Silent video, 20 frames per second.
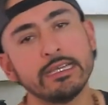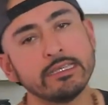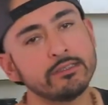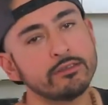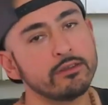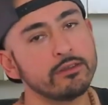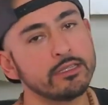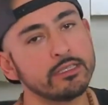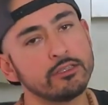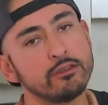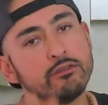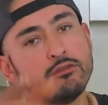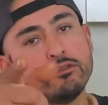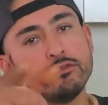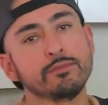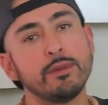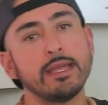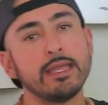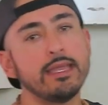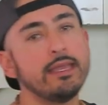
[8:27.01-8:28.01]
guys started to lose
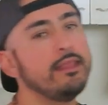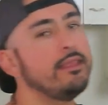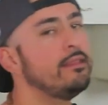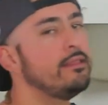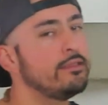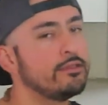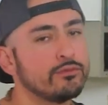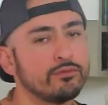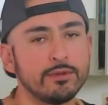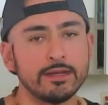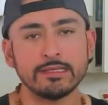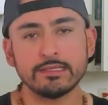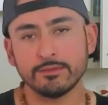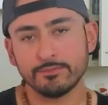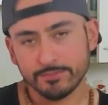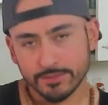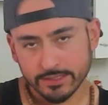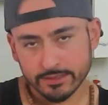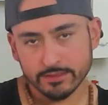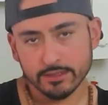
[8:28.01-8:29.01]
by eating these
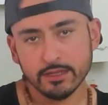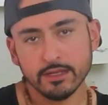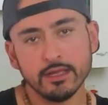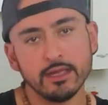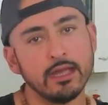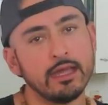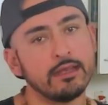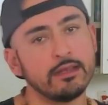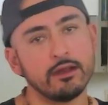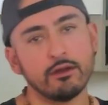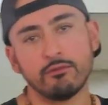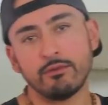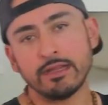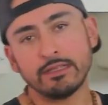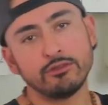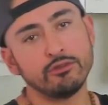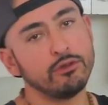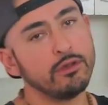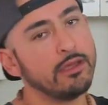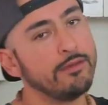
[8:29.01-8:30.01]
recipes, and I'll
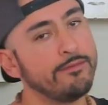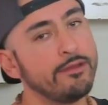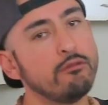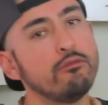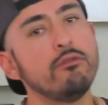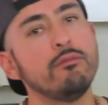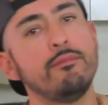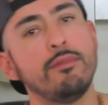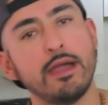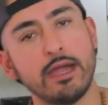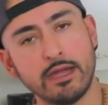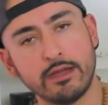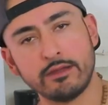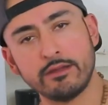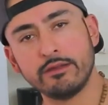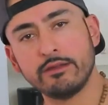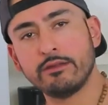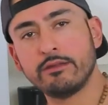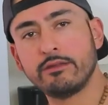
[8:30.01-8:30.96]
write to everyone back.